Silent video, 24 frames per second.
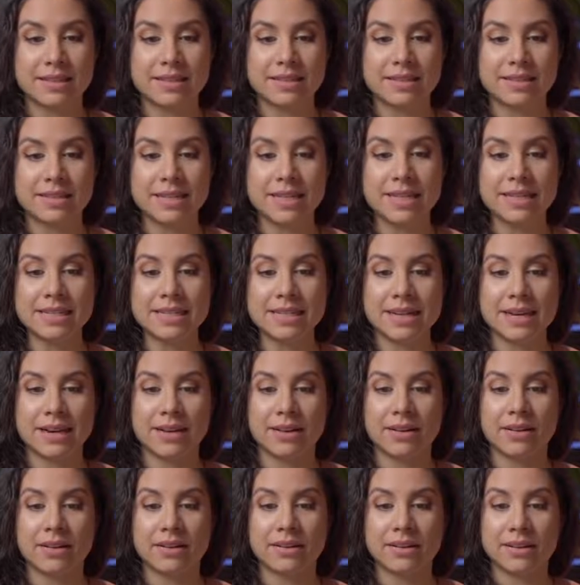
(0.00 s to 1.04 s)

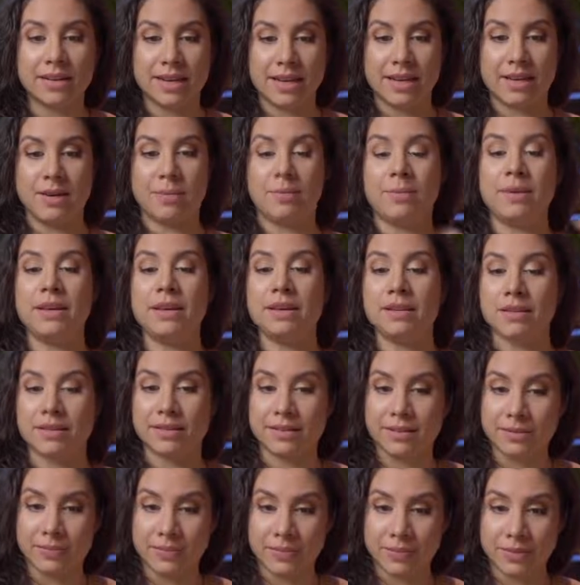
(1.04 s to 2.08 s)
detail can
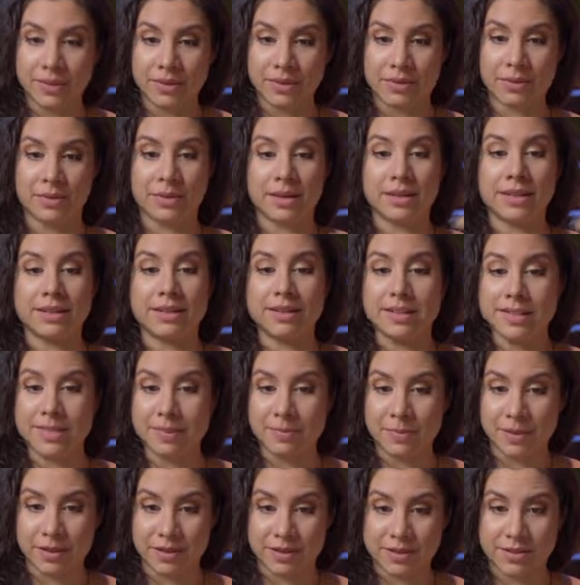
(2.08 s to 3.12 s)
appear, or it could
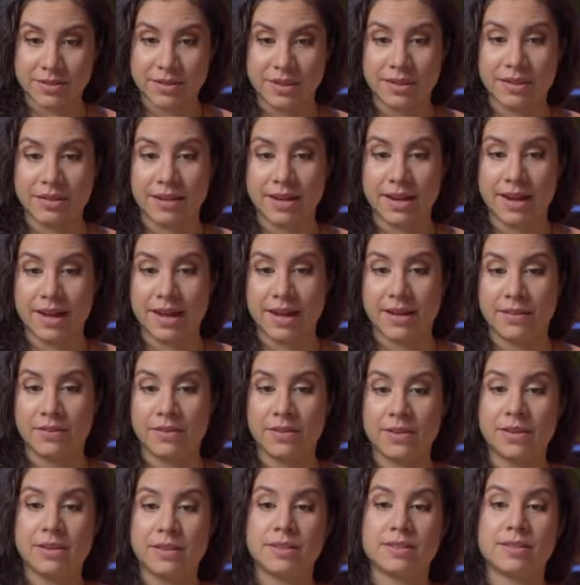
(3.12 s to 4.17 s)
disappear. So here I
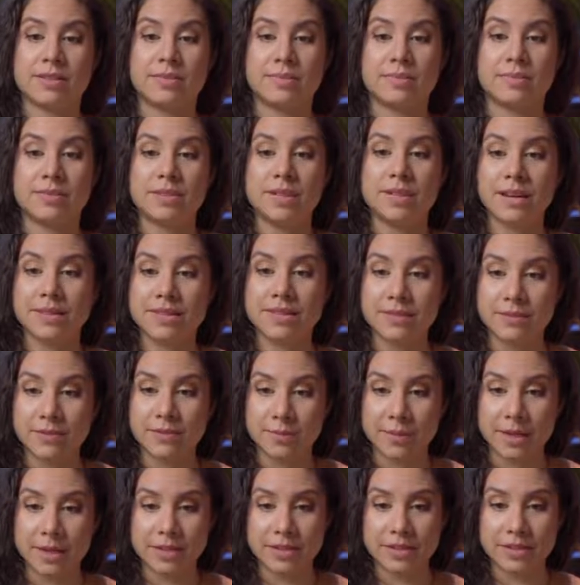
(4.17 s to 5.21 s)
have some text
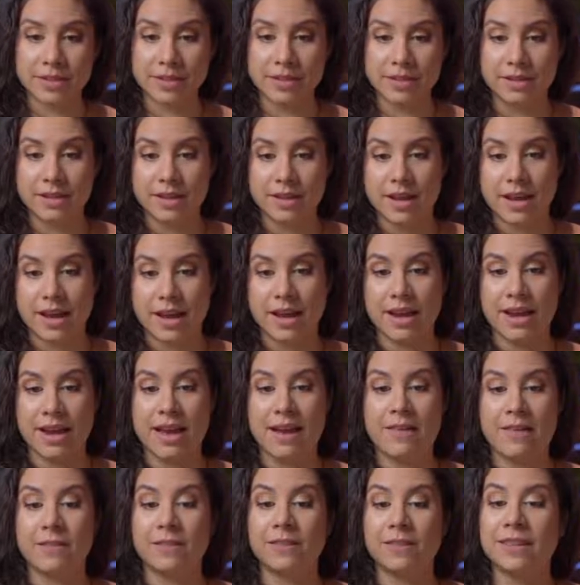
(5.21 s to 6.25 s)
information, I
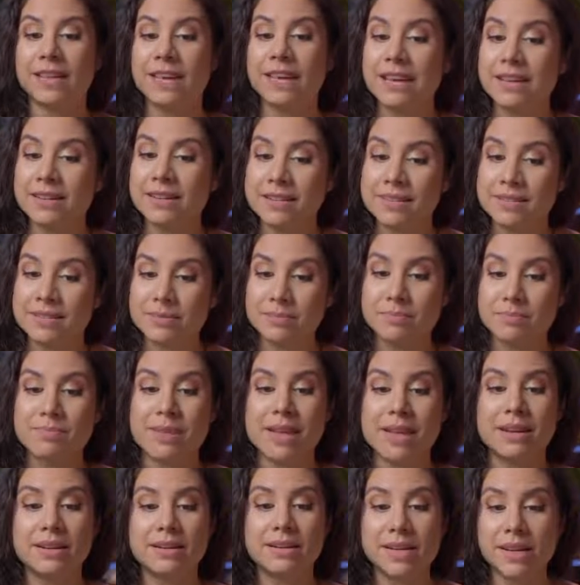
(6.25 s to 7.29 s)
have links,
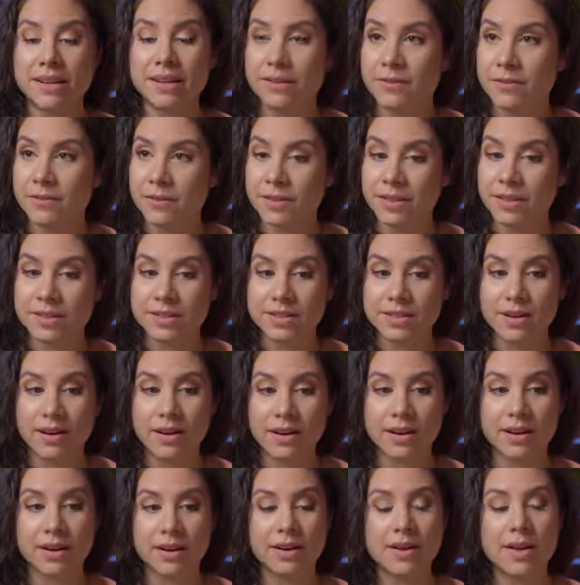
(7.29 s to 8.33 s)
metadata for this
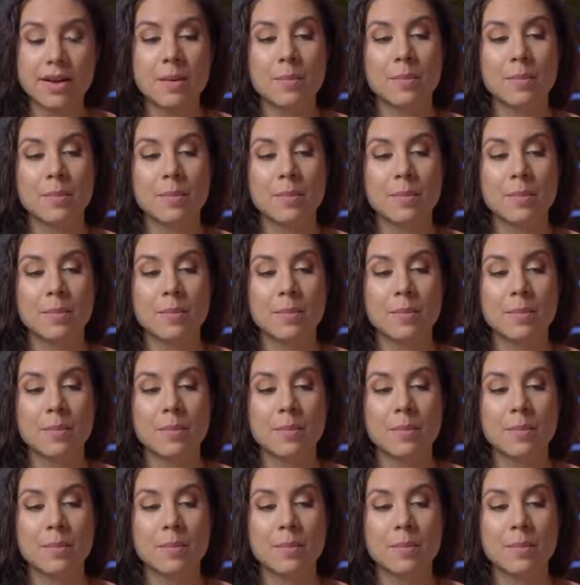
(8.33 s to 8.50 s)
card,